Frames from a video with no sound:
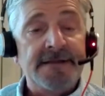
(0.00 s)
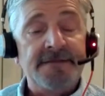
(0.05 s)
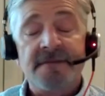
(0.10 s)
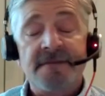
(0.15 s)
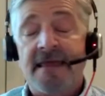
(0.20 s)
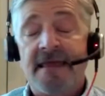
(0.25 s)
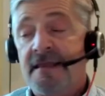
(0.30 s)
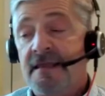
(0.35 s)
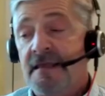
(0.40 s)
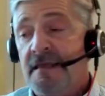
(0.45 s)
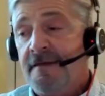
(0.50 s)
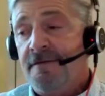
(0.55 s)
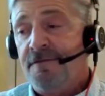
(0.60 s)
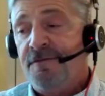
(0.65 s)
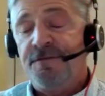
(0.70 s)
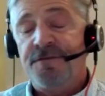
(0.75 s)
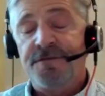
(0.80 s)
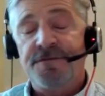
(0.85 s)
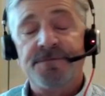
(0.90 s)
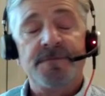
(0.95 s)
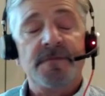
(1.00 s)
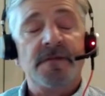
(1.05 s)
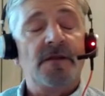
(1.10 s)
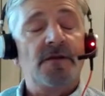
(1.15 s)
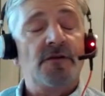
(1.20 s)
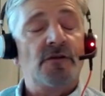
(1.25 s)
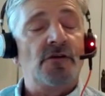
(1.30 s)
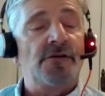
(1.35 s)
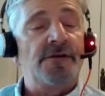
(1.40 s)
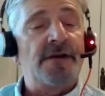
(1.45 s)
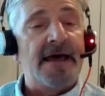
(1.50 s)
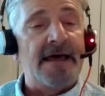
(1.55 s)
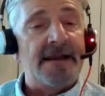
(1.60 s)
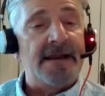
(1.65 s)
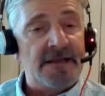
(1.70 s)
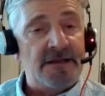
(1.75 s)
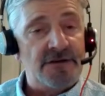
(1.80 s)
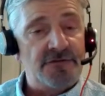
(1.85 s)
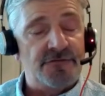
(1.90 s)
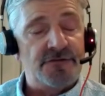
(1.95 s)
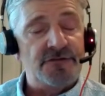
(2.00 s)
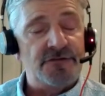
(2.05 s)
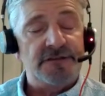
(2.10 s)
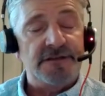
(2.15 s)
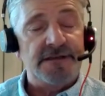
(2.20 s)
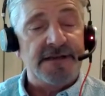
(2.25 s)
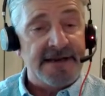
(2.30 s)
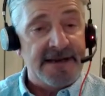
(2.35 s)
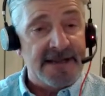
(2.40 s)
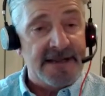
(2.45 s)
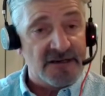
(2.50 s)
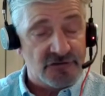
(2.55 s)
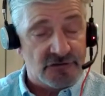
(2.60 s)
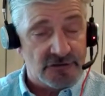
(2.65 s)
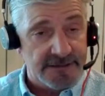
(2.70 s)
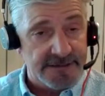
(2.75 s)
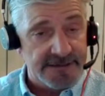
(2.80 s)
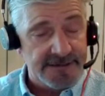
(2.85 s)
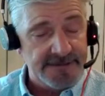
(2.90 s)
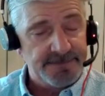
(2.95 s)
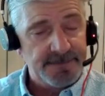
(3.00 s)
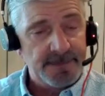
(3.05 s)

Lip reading: that if you're not interested initially